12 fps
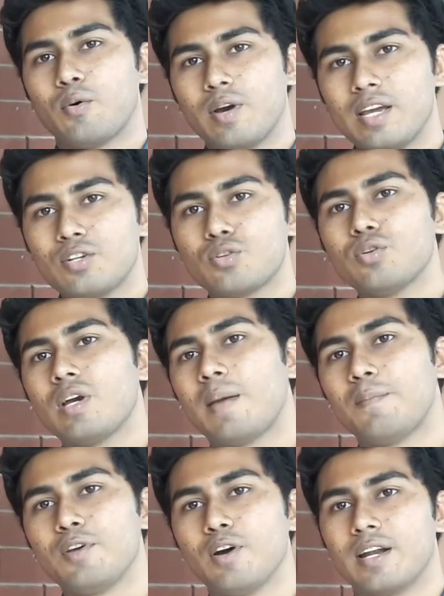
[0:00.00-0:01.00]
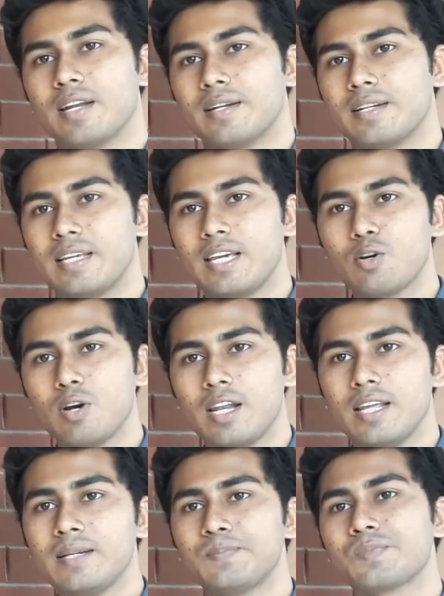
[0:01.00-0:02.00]
way to everyone
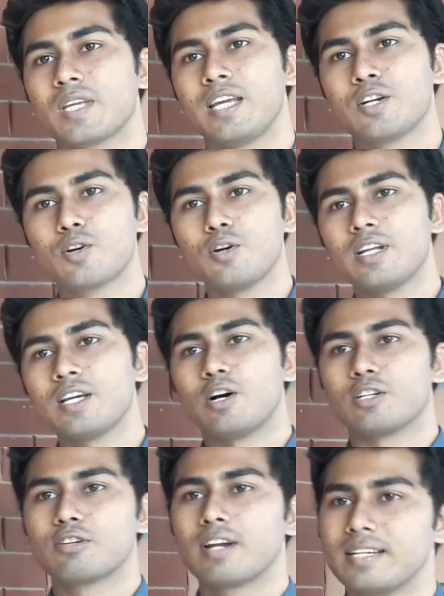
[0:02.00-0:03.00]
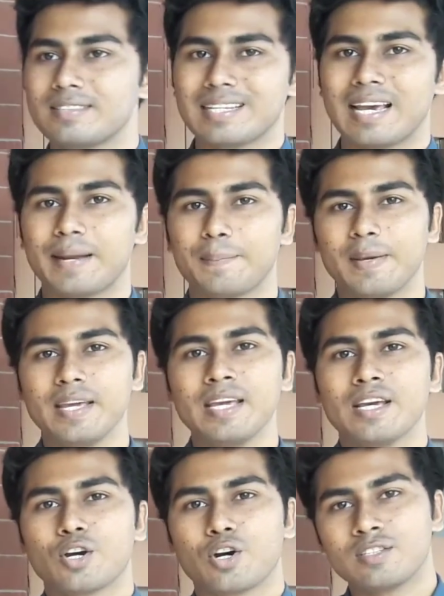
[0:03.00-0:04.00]
equally, including authorized, and be
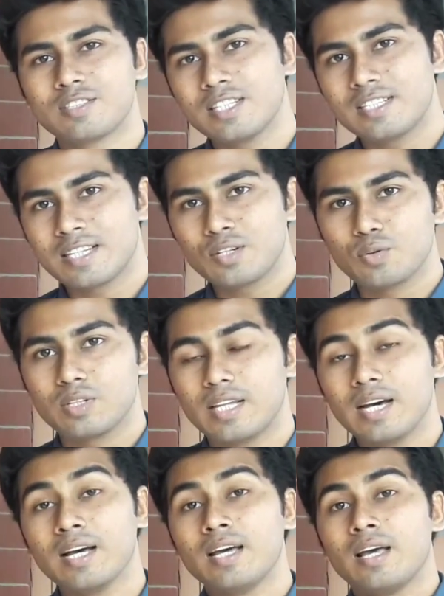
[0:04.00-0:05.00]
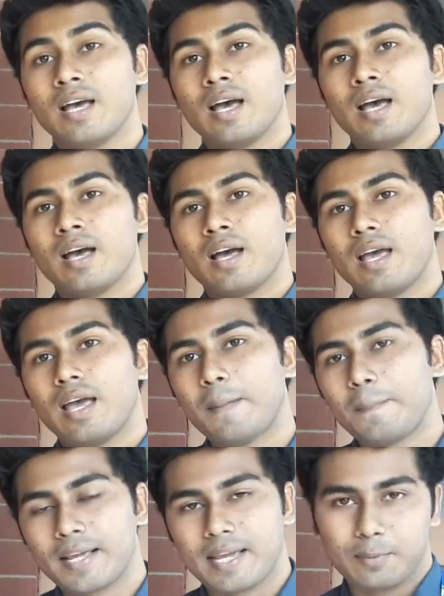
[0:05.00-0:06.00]
consistent with the
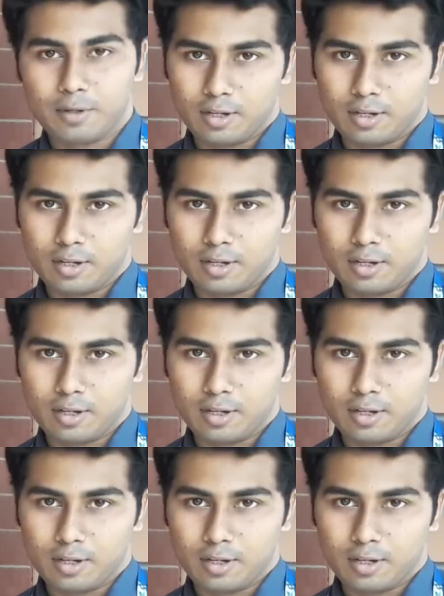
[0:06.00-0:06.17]
applicable